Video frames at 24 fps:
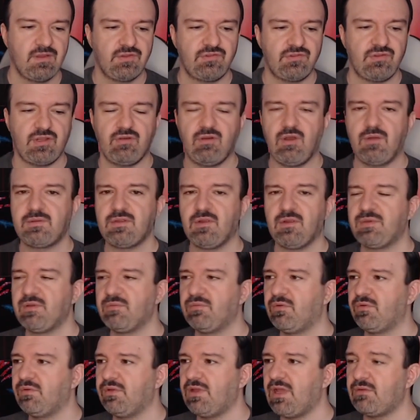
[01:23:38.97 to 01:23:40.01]
So I go up there and
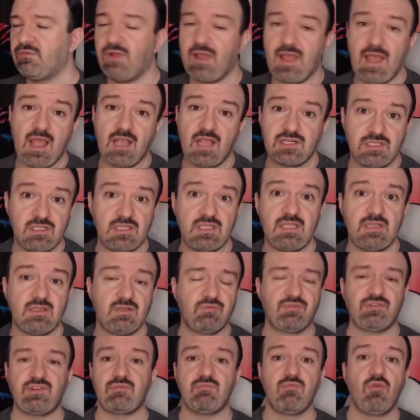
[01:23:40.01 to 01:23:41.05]
people were like, well, actually,
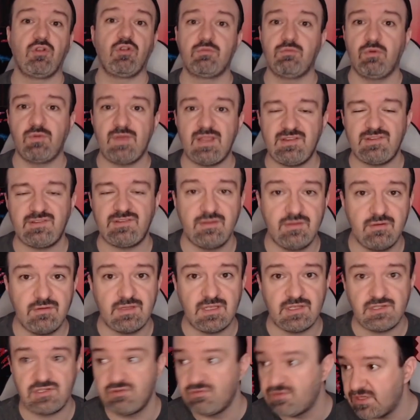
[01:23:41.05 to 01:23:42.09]
there was like multiple ways to do
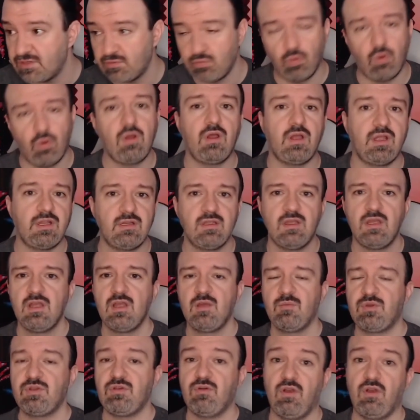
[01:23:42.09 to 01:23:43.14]
this. You did one,
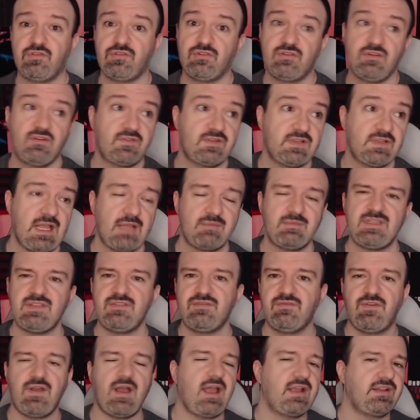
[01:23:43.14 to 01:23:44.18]
but you also could have climbed
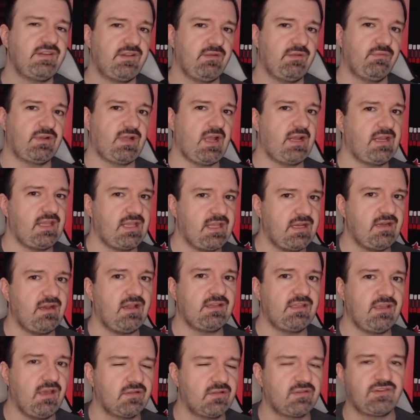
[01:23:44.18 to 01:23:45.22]
these vines that were kind of hidden
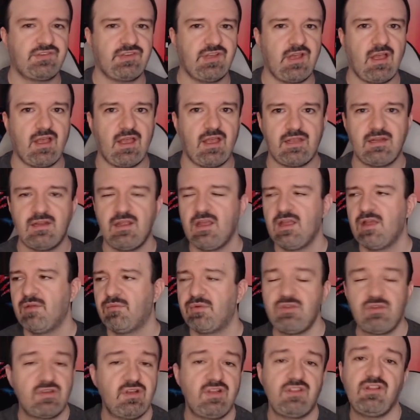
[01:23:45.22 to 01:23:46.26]
on the other side,
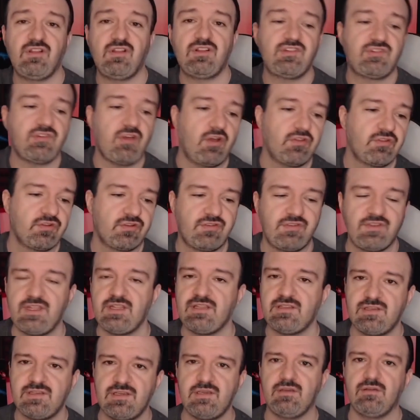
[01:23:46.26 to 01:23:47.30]
but you could have done this other
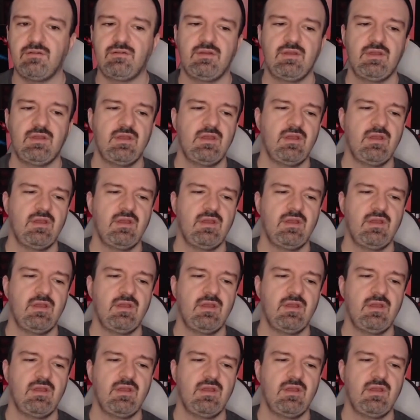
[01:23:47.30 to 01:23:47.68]
thing too.